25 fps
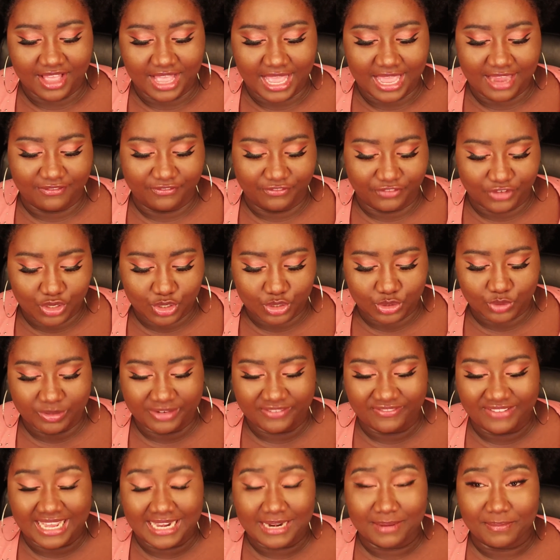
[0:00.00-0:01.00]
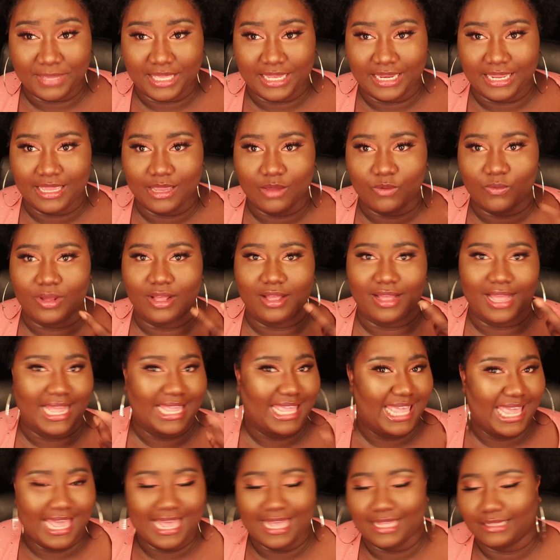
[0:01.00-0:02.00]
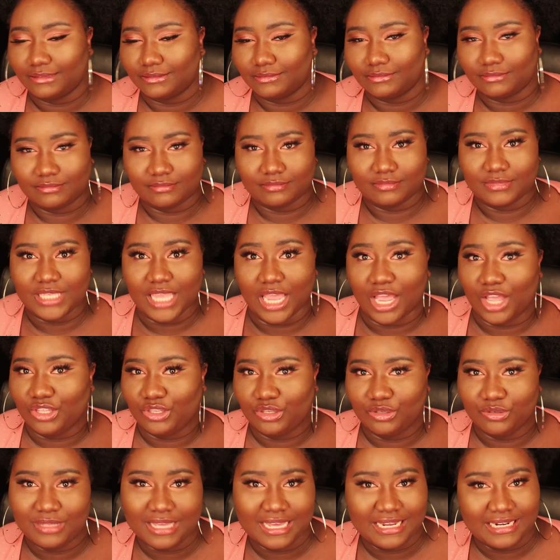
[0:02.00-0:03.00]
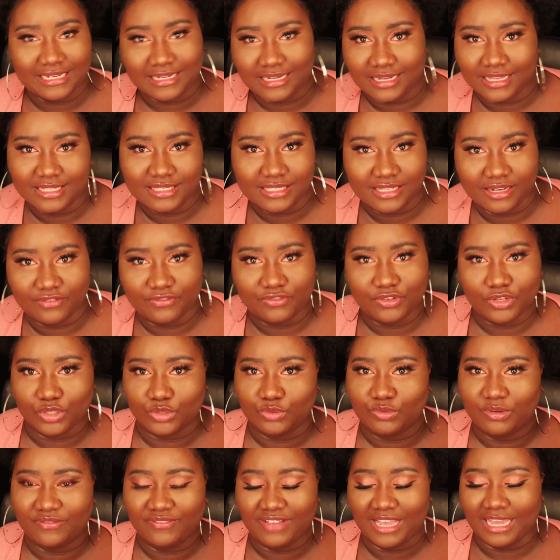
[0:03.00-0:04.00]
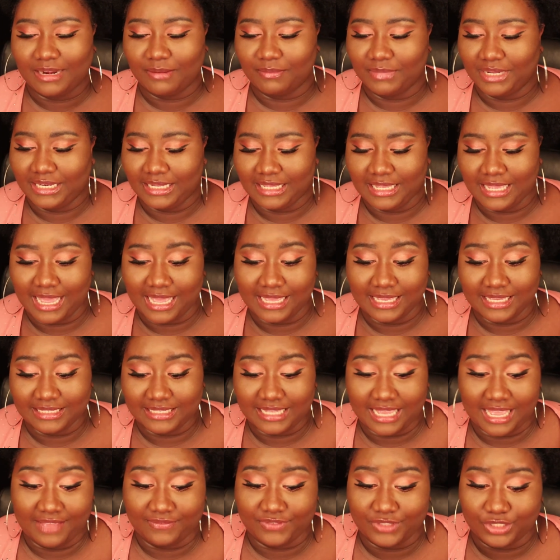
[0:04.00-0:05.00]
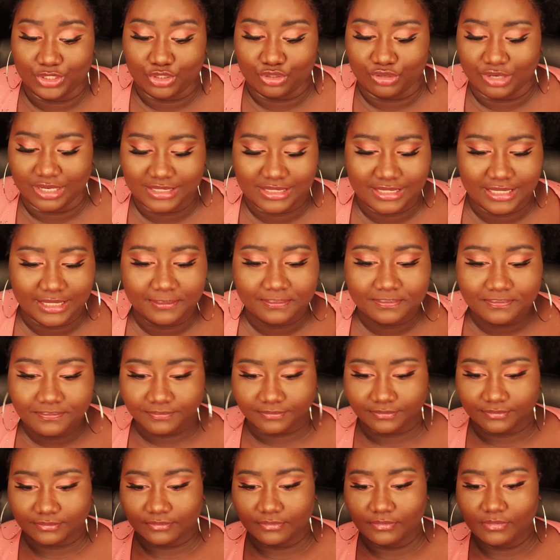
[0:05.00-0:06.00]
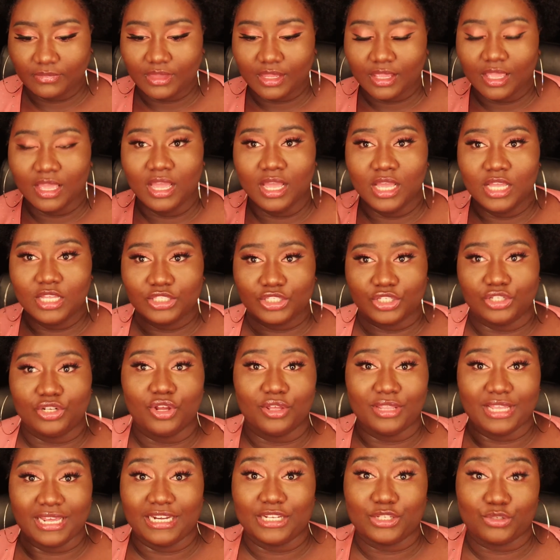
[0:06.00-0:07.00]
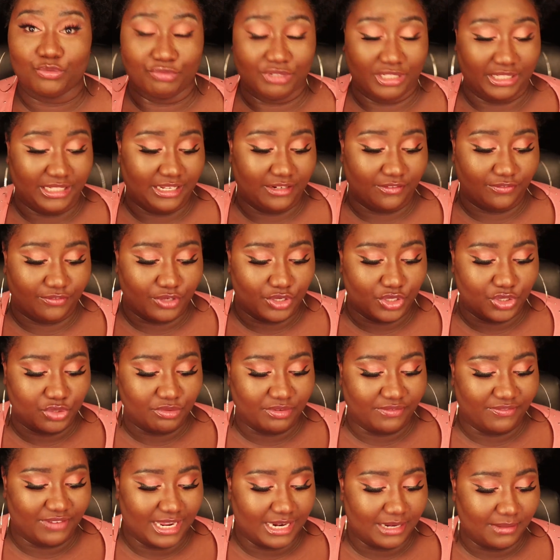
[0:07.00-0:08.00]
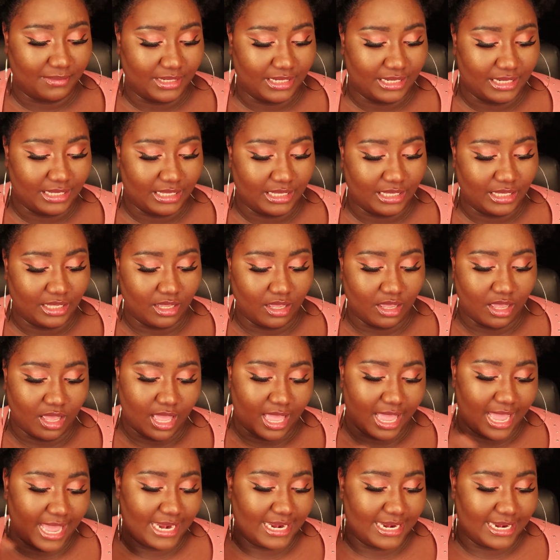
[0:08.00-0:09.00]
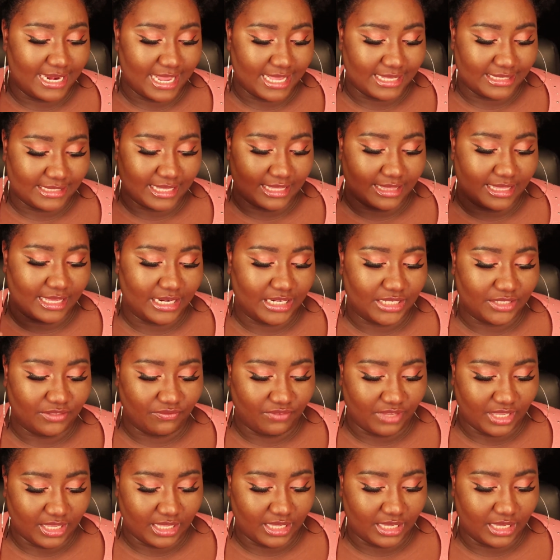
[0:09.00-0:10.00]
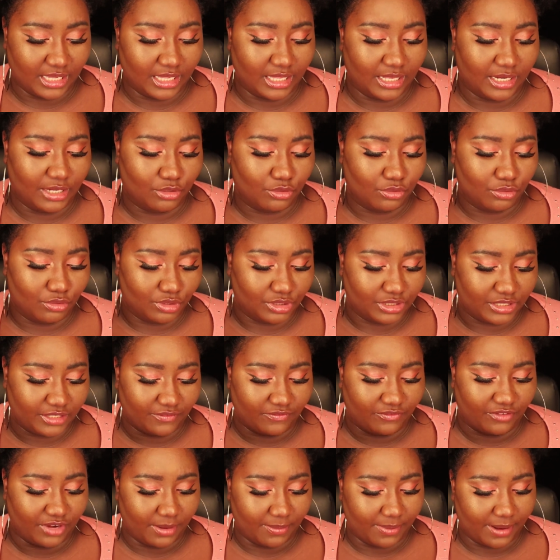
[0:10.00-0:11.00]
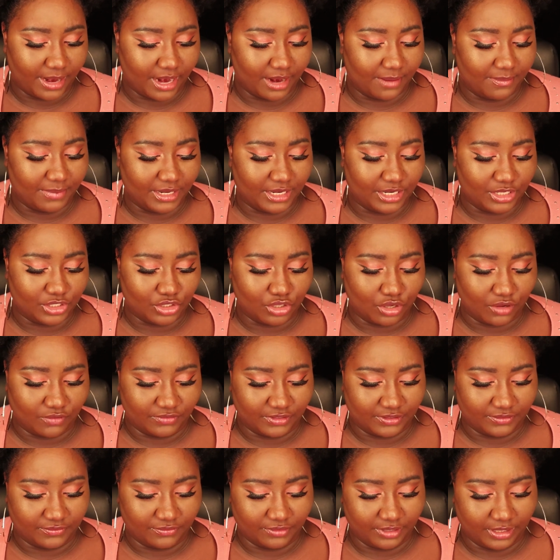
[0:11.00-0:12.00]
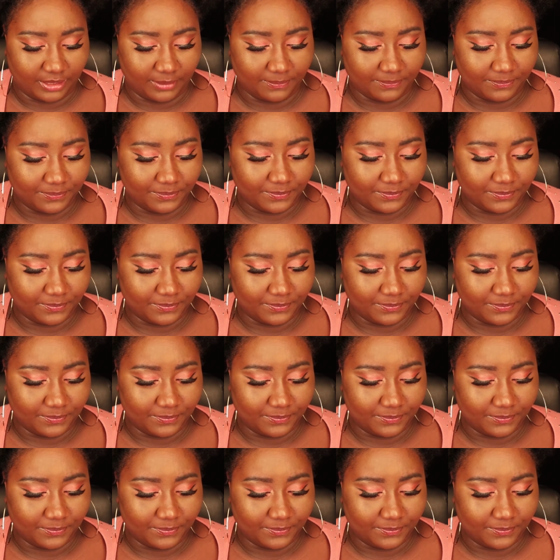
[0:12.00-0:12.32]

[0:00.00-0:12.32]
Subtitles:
Infused with vitamin E. Well, I can't tell you that it is infused with vitamin E. I guess I have to trust it to know that it's really infused with vitamin E. And they said that it's vegan, cruelty-free, paraben, and sulfate-free.